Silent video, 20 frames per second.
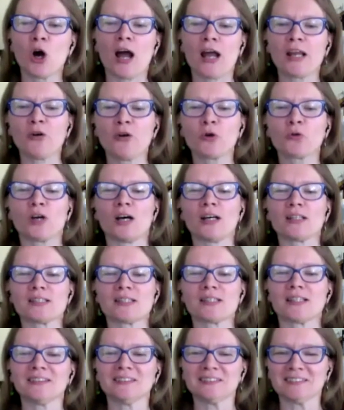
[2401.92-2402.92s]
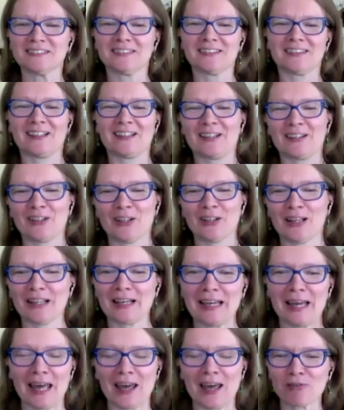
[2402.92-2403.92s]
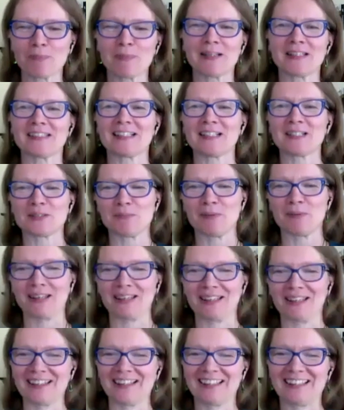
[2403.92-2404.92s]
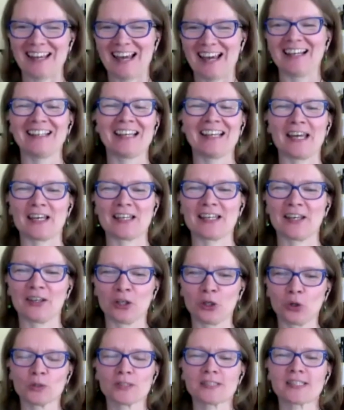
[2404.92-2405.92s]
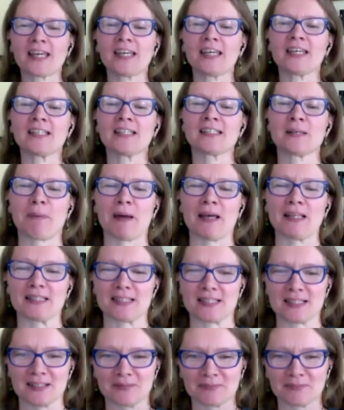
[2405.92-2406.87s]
know the answer. Like everybody tells me, yeah, you'll say it depends.